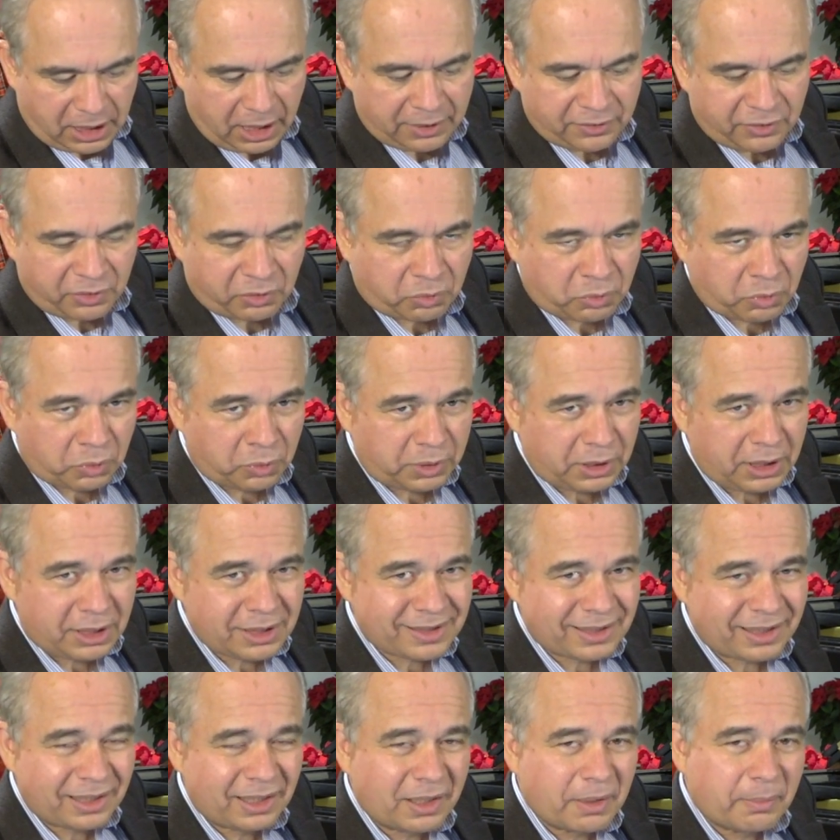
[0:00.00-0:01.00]
and the root
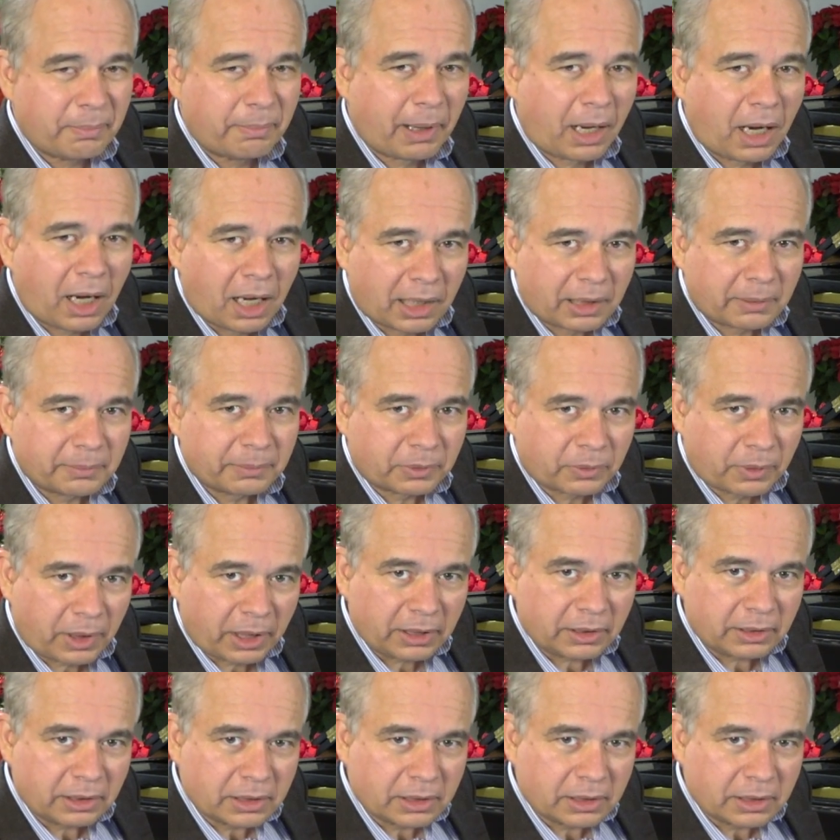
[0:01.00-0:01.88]
is in the bottom, right?